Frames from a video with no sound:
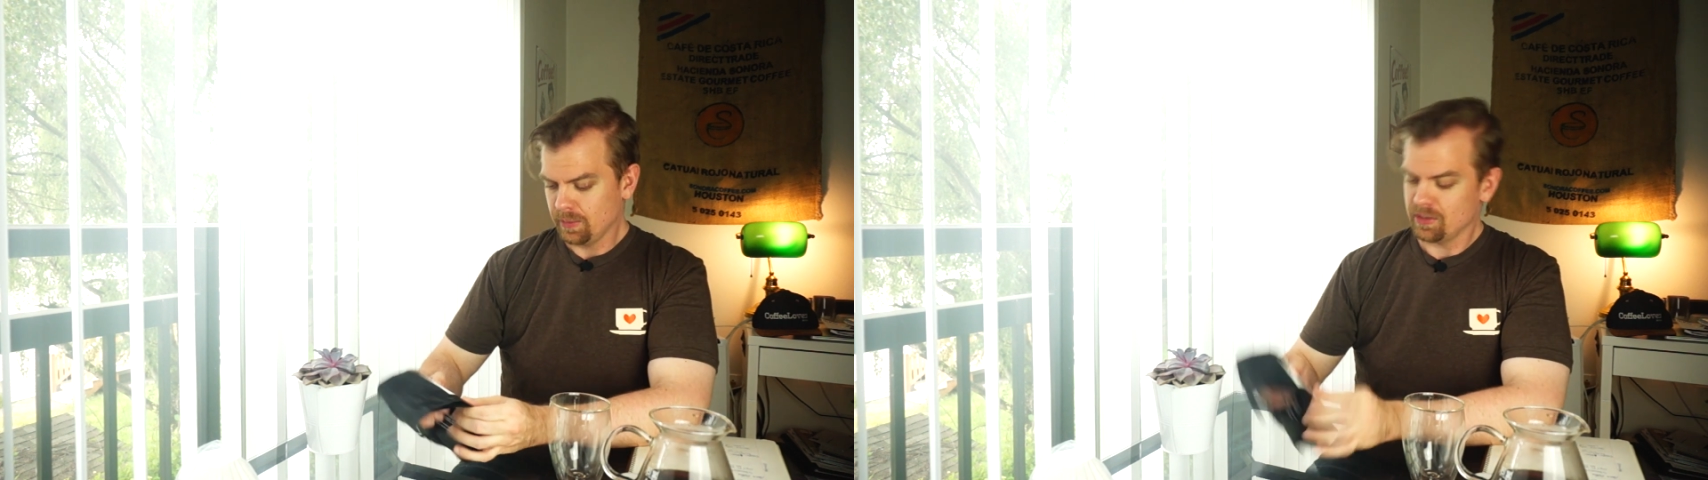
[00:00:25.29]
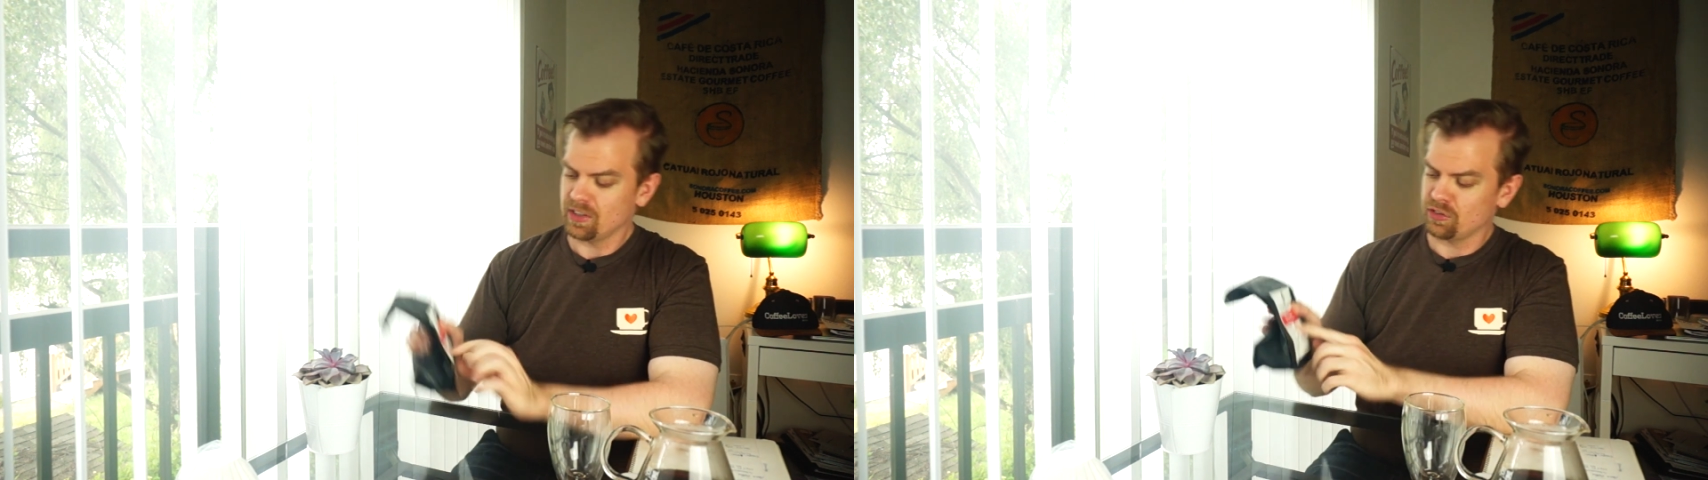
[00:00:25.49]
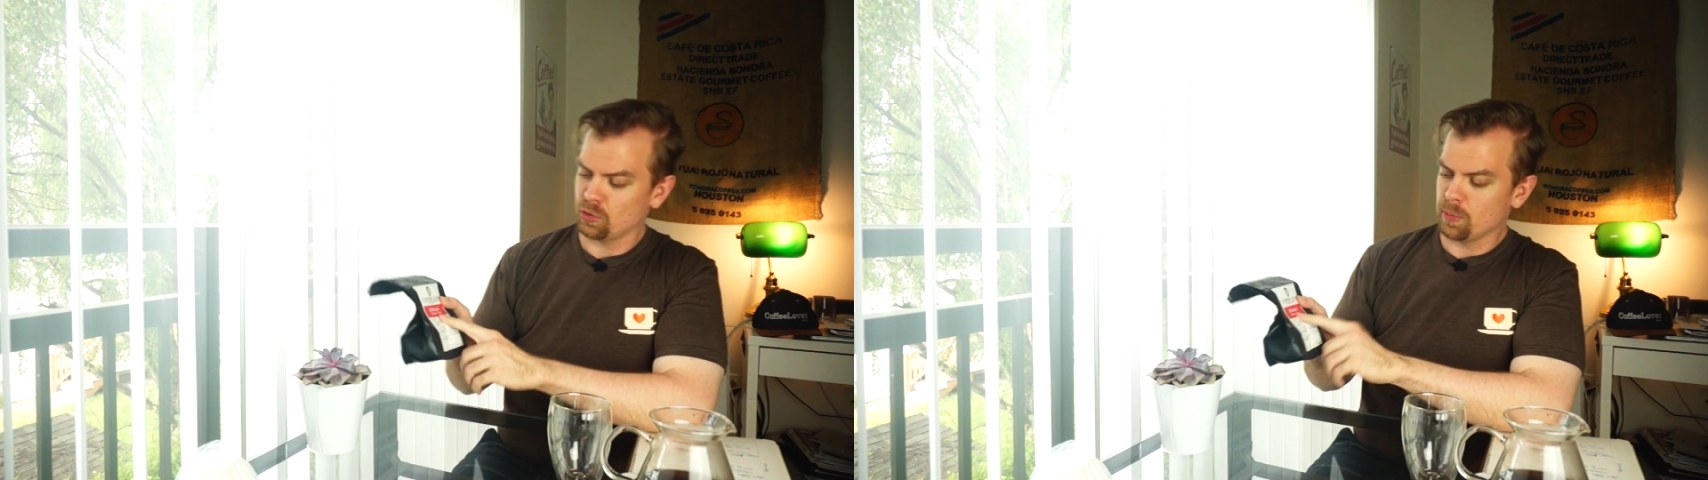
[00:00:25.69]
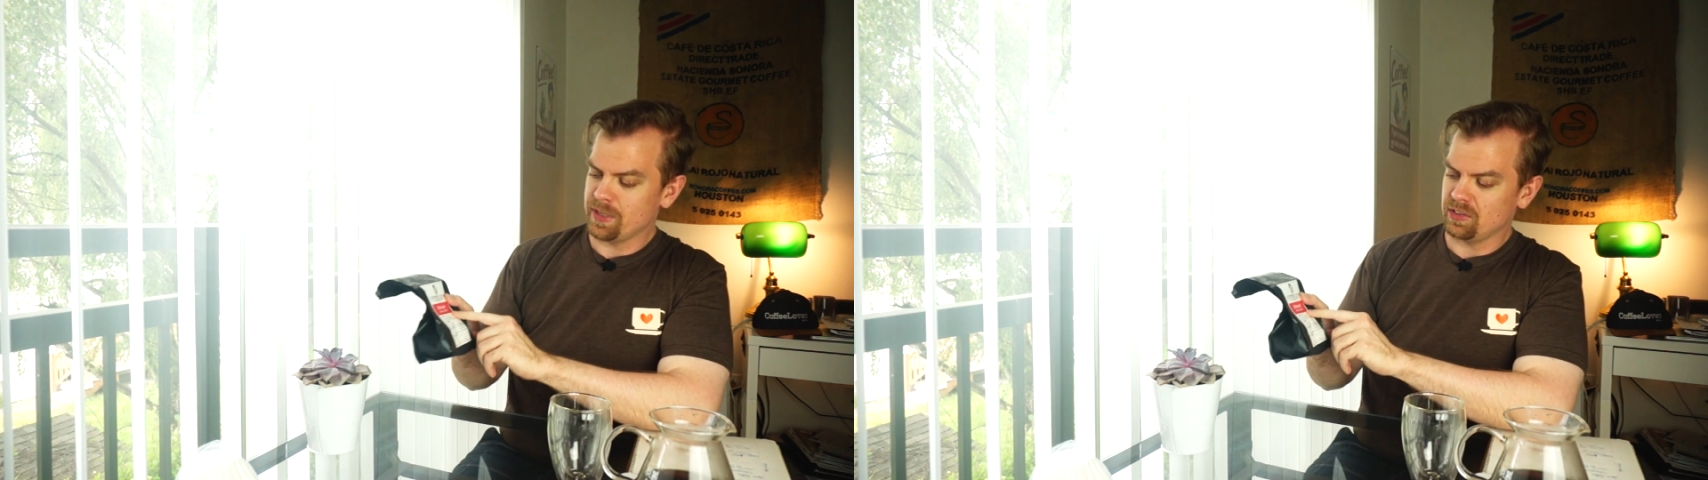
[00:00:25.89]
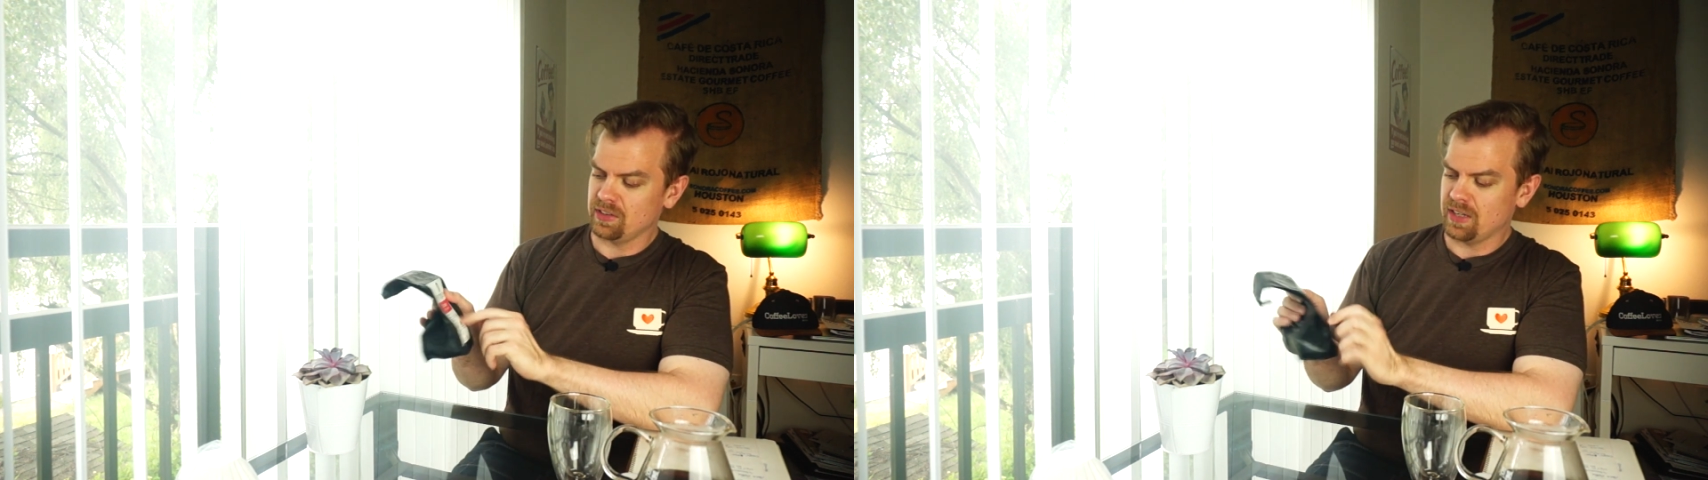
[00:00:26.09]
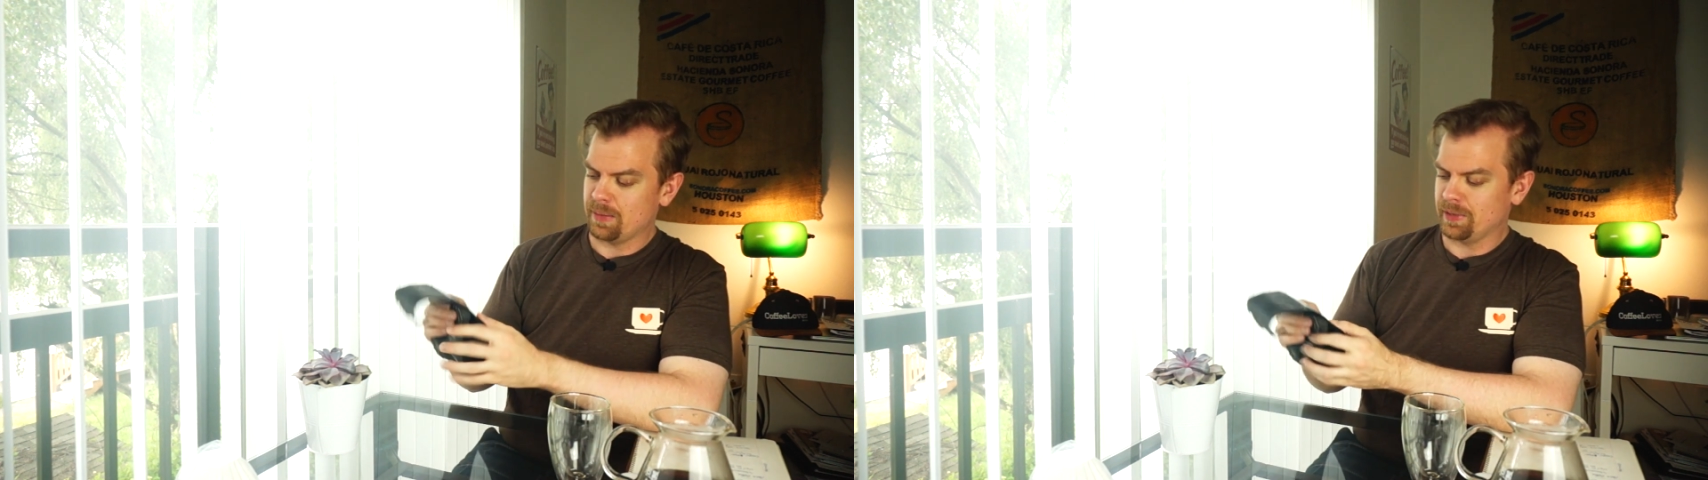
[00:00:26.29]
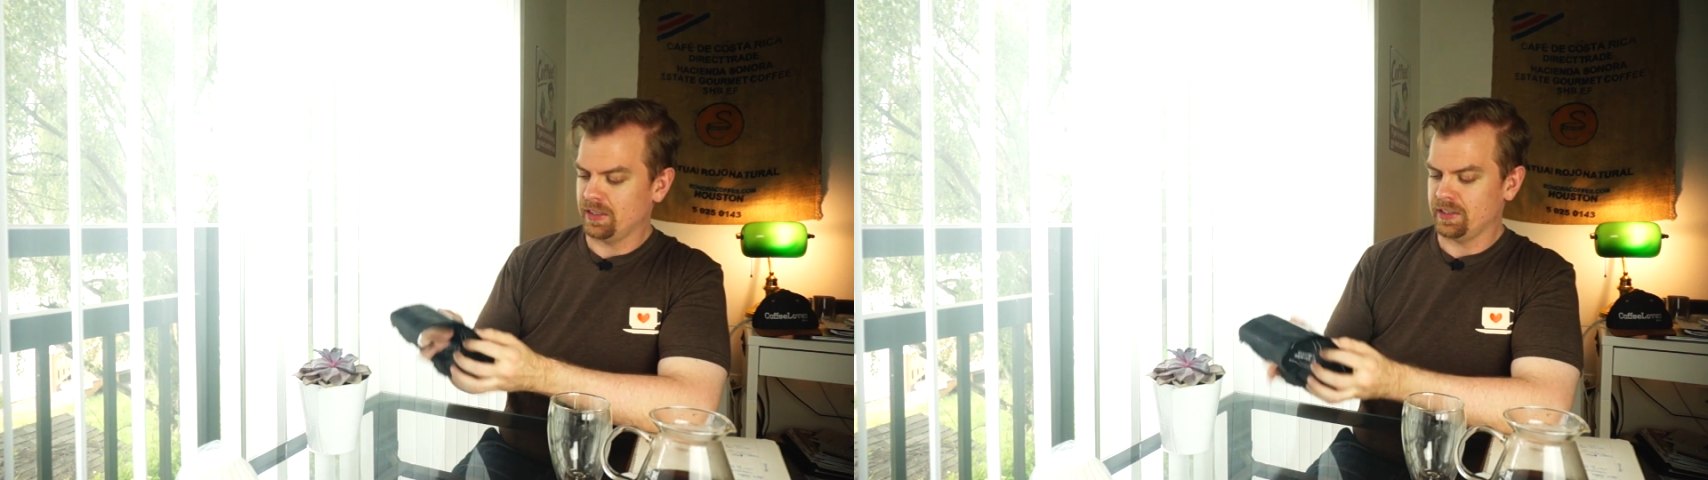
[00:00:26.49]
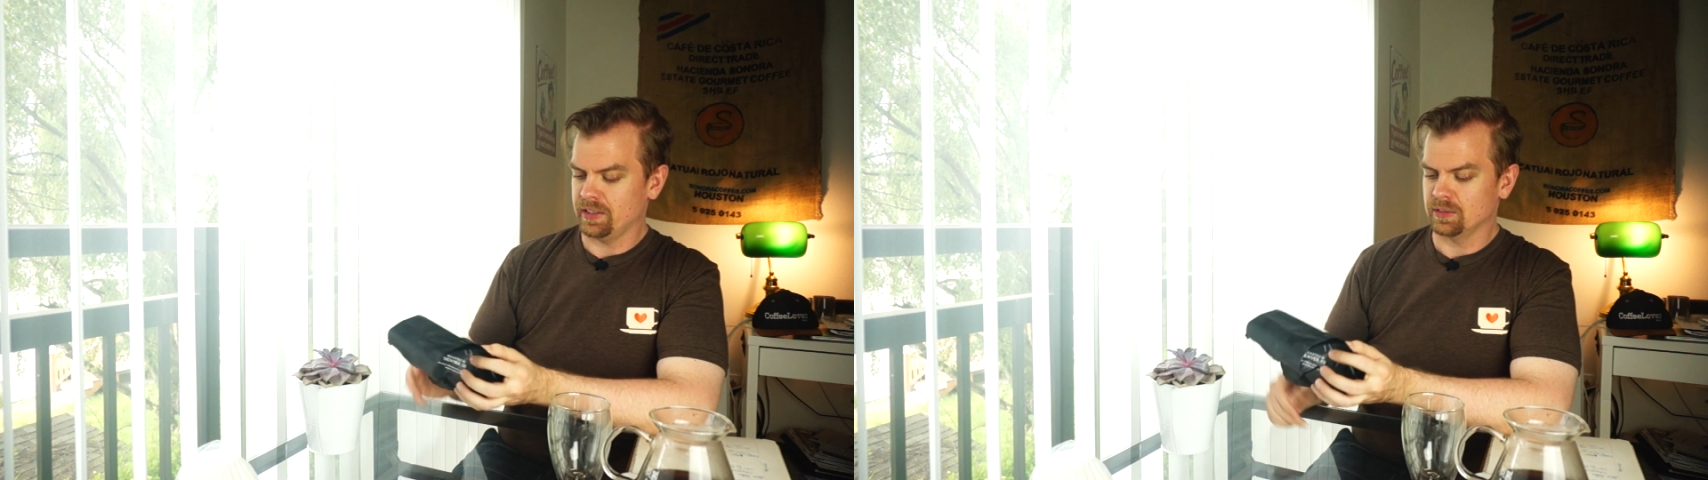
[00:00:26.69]
It says Oromia Sidama
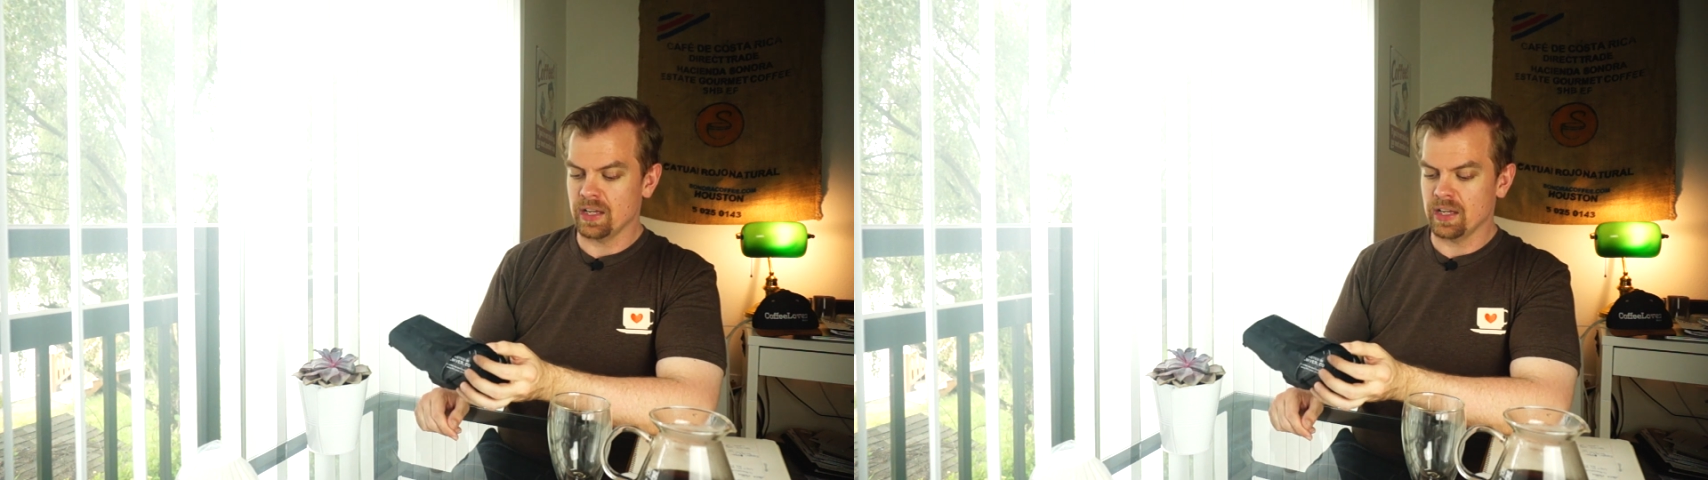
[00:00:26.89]
on here.